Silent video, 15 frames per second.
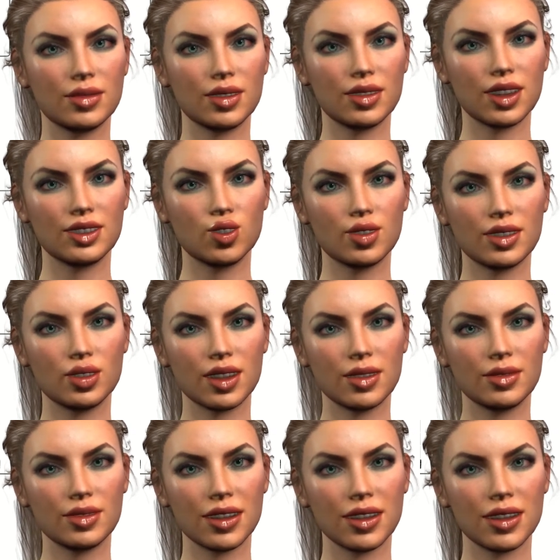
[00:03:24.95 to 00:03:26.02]
but the physical
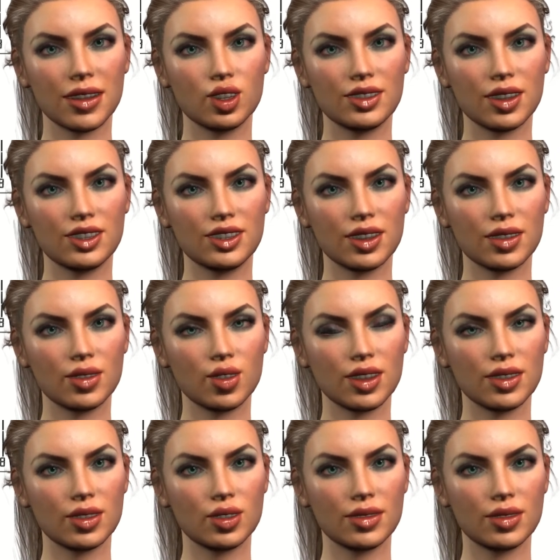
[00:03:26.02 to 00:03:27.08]
pairs are
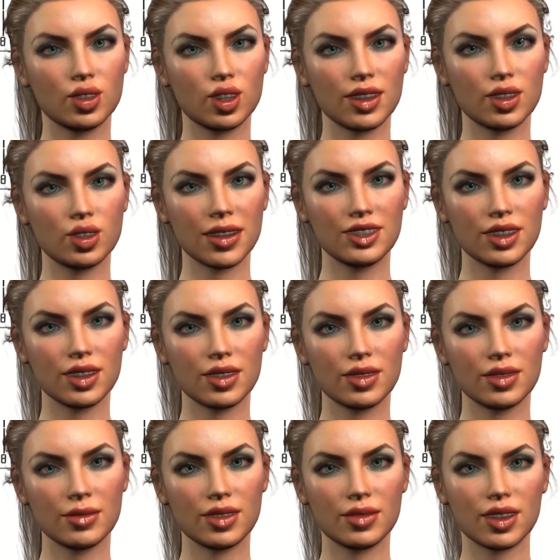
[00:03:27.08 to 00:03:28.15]
separated and intersect
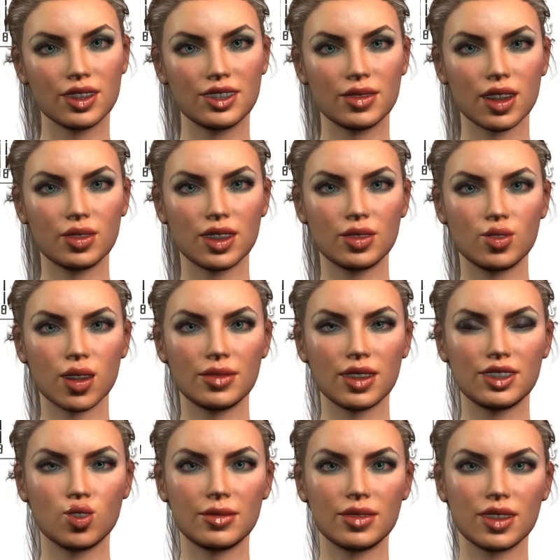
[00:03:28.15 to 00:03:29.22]
or twist with the
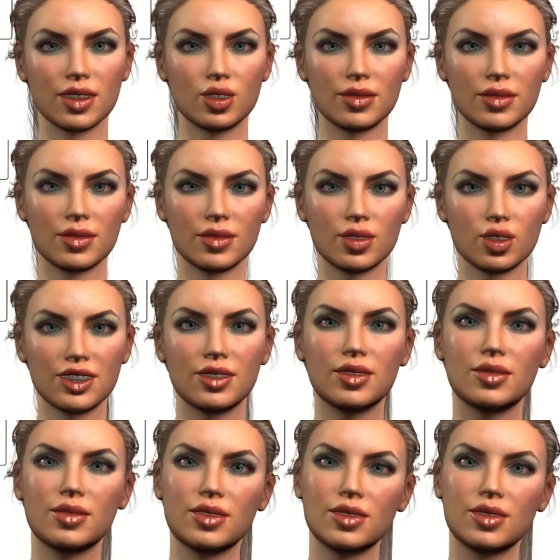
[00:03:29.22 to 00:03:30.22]
wires of other pairs.